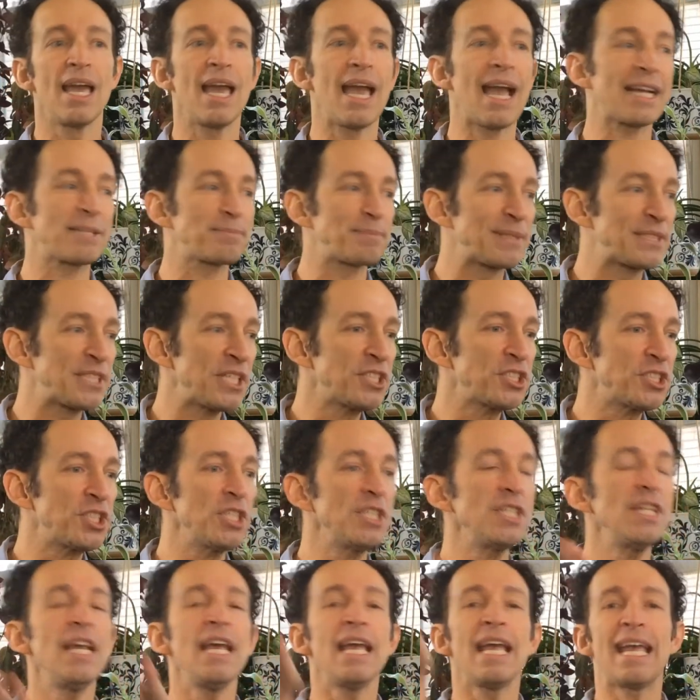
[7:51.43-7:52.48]

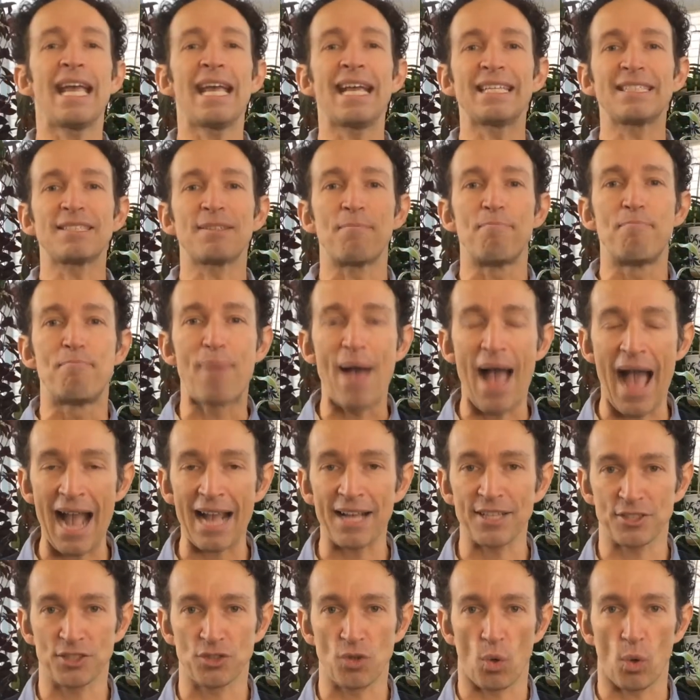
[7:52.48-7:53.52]
Exposition is
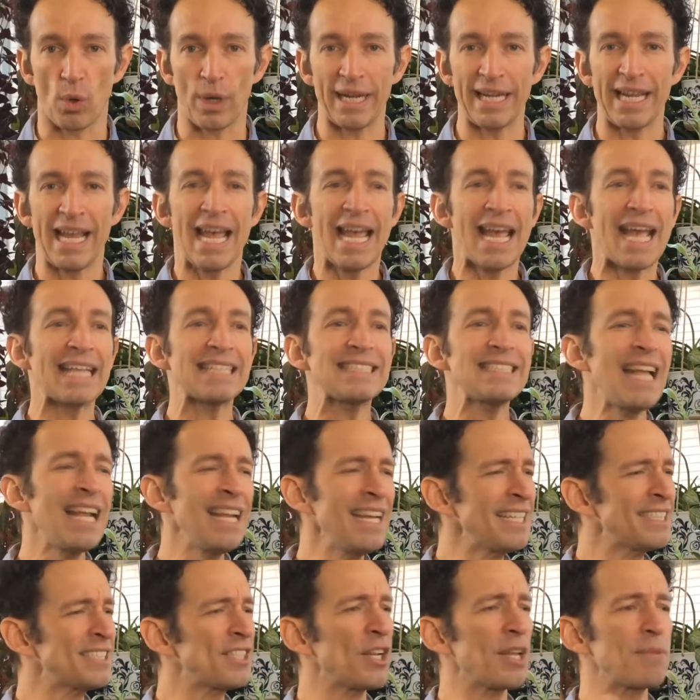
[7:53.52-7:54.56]
backstory. It's not
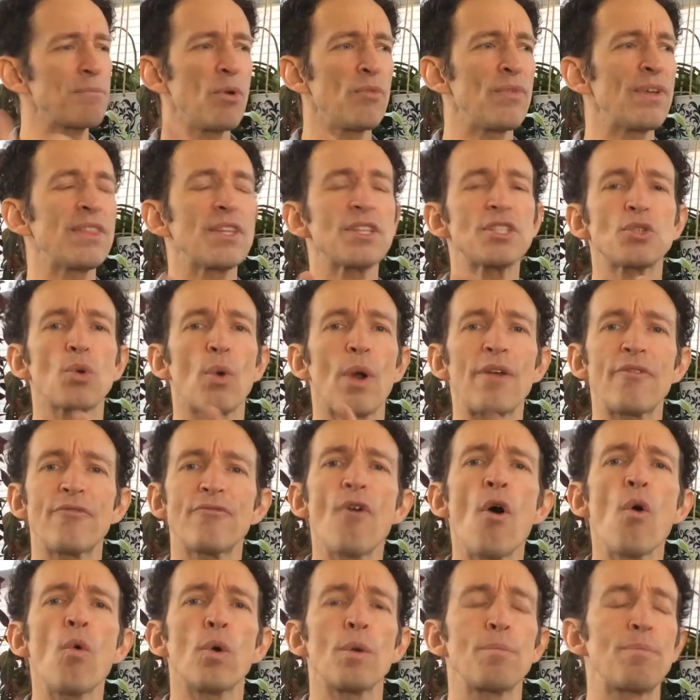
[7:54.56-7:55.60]
necessarily moving the story
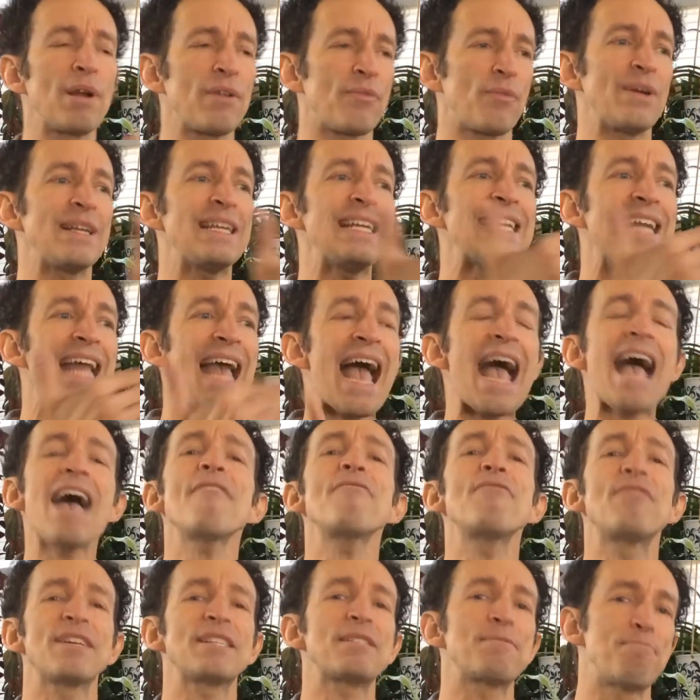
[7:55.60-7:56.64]
forward, but if we didn't
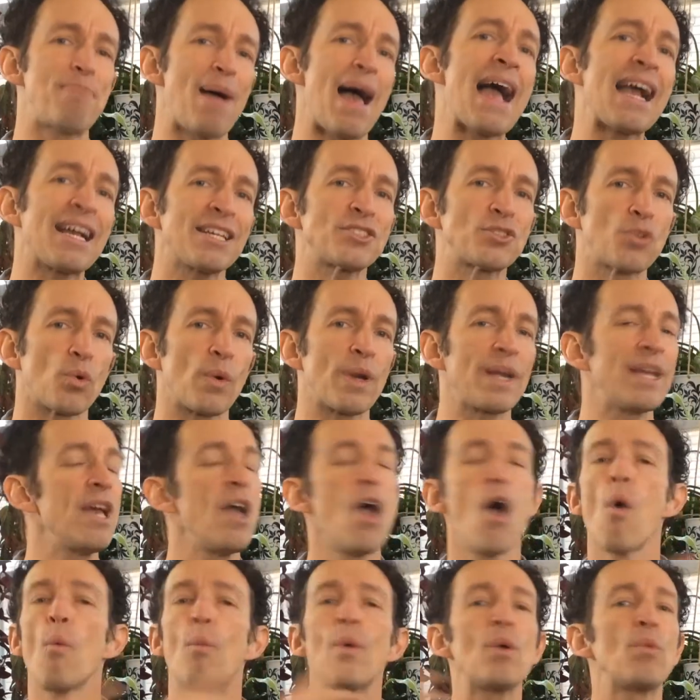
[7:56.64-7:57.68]
have this backstory,
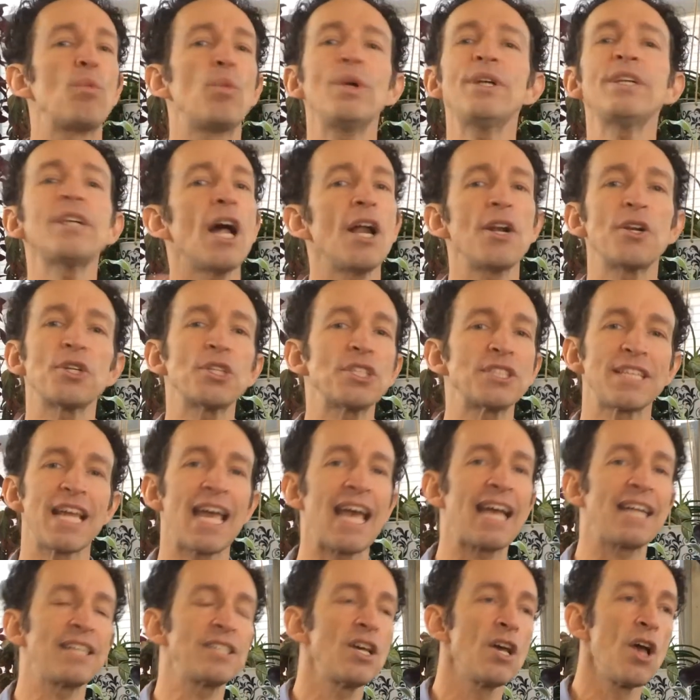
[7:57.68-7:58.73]
we wouldn't
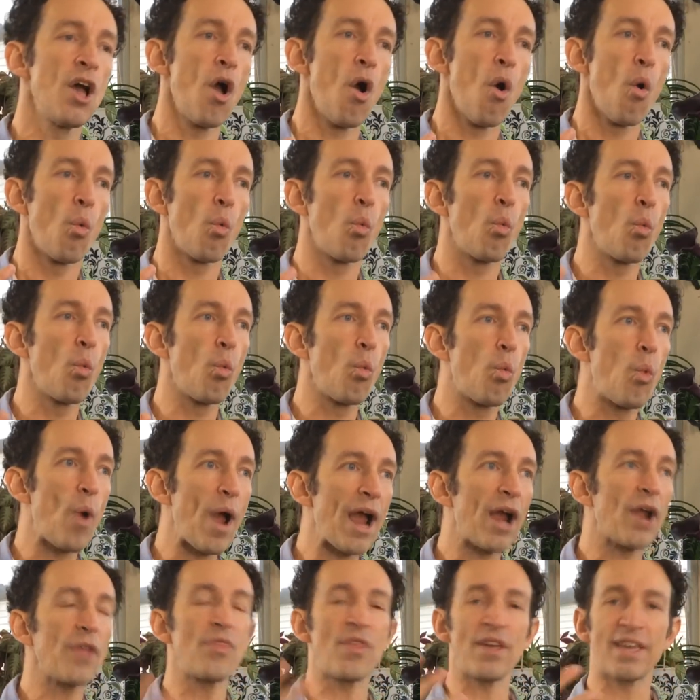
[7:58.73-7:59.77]
understand
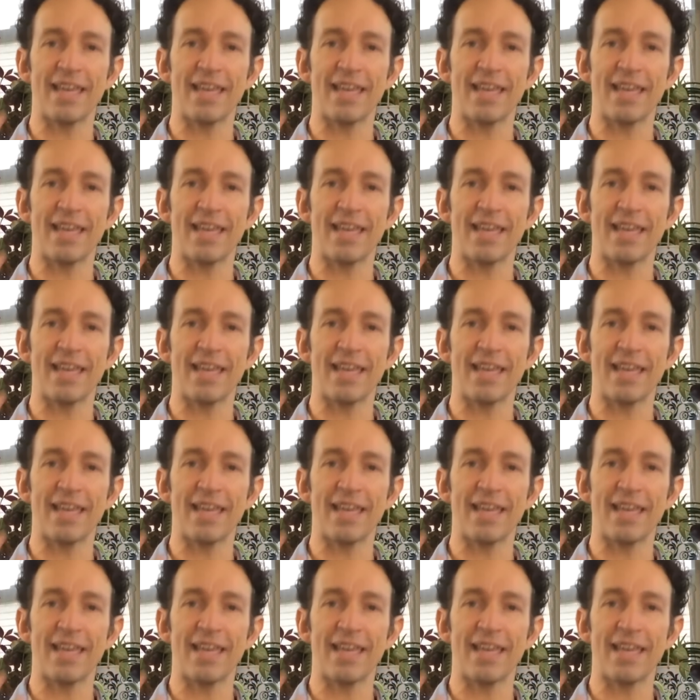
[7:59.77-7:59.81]
where the